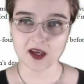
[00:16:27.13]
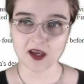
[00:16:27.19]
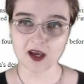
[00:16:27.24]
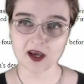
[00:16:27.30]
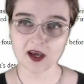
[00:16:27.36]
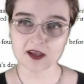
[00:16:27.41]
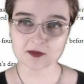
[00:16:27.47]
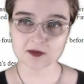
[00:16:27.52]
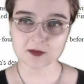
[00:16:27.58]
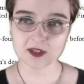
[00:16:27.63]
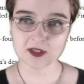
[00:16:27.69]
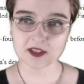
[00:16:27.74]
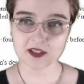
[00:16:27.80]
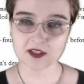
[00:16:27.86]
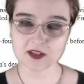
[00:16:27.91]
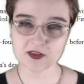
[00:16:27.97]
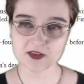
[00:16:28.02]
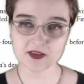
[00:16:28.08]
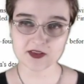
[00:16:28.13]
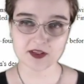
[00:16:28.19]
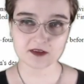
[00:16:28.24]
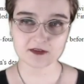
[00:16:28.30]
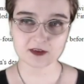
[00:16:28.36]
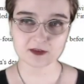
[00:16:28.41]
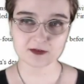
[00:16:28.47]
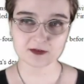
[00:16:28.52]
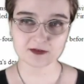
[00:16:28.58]
Adam and Lilith
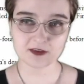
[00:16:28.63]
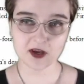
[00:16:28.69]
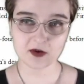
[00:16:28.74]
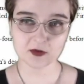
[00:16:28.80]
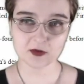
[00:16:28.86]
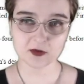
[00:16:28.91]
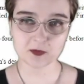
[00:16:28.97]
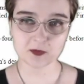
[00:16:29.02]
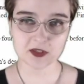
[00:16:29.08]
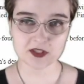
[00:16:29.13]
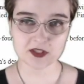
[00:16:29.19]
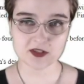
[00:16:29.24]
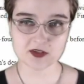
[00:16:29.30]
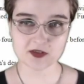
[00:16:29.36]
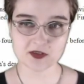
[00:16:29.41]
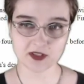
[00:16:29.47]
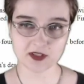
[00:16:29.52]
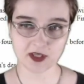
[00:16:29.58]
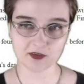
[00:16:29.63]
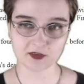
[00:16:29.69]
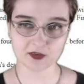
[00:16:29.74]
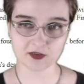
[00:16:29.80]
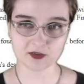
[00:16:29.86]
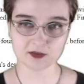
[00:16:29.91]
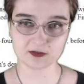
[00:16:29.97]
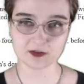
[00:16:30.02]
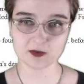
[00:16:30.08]
never found peace
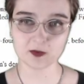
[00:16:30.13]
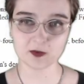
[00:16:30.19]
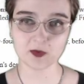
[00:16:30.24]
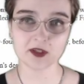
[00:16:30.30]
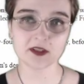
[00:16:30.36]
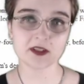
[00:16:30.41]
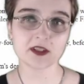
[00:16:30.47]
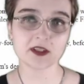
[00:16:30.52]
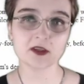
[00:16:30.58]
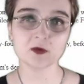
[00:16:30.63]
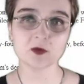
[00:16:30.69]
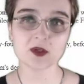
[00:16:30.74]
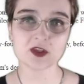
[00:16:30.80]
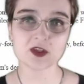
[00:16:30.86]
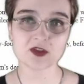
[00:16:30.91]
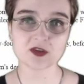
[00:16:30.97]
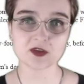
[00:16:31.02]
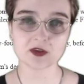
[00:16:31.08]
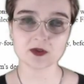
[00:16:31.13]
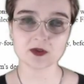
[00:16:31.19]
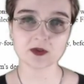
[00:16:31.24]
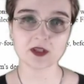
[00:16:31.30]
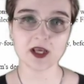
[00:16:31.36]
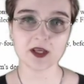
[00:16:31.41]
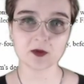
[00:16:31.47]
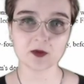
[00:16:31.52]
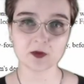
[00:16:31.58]
together, for when he wished to
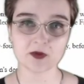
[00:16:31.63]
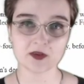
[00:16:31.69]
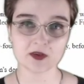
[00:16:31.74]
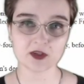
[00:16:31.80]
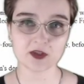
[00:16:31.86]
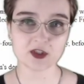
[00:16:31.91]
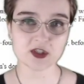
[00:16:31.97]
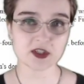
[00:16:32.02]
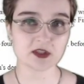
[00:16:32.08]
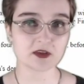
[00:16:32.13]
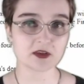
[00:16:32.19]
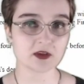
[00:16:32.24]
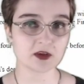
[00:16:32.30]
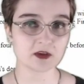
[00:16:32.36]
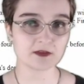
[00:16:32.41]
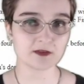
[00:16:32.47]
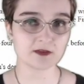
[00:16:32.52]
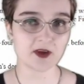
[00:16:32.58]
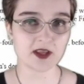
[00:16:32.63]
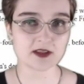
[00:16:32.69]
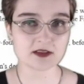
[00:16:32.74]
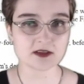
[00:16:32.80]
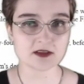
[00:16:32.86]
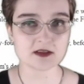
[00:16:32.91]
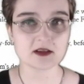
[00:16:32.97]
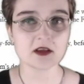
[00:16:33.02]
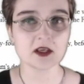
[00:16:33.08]
lie with her, she took
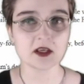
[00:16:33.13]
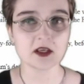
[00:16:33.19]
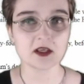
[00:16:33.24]
offense